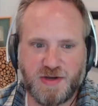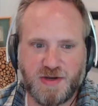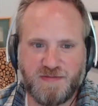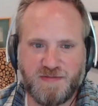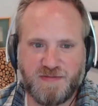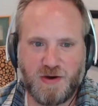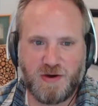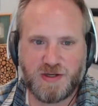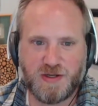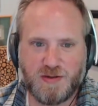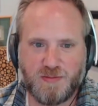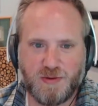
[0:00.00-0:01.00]
know if they all
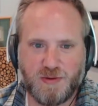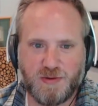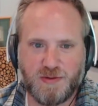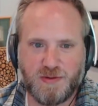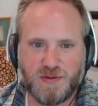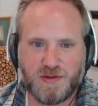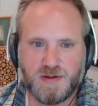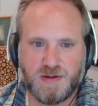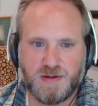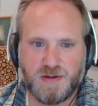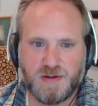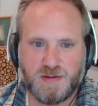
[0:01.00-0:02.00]
come with
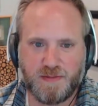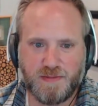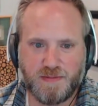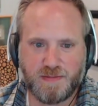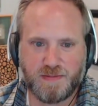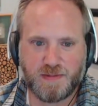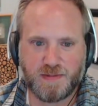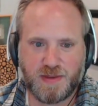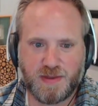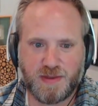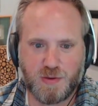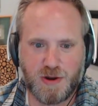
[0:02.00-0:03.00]
the
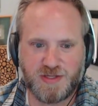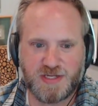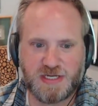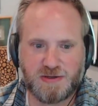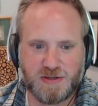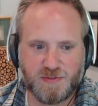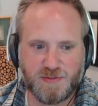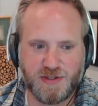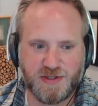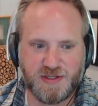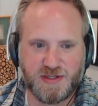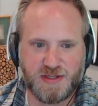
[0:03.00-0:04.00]
brown interior, but
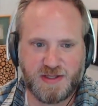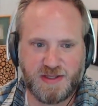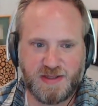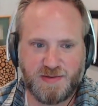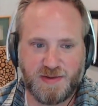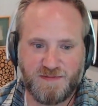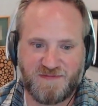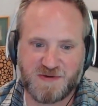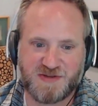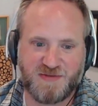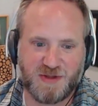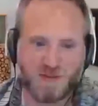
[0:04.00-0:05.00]
first
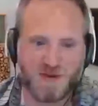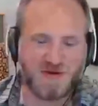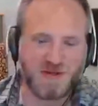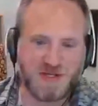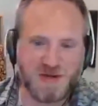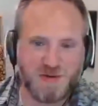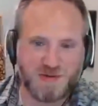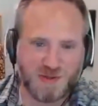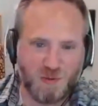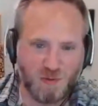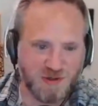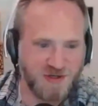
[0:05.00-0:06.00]
of all, the brown interior was
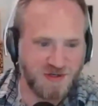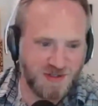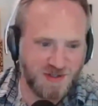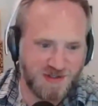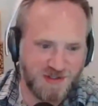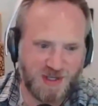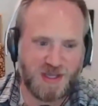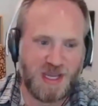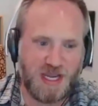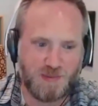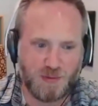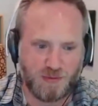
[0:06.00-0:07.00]
gorgeous. It's like a
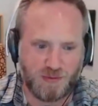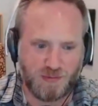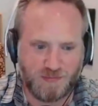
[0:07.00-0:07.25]
camel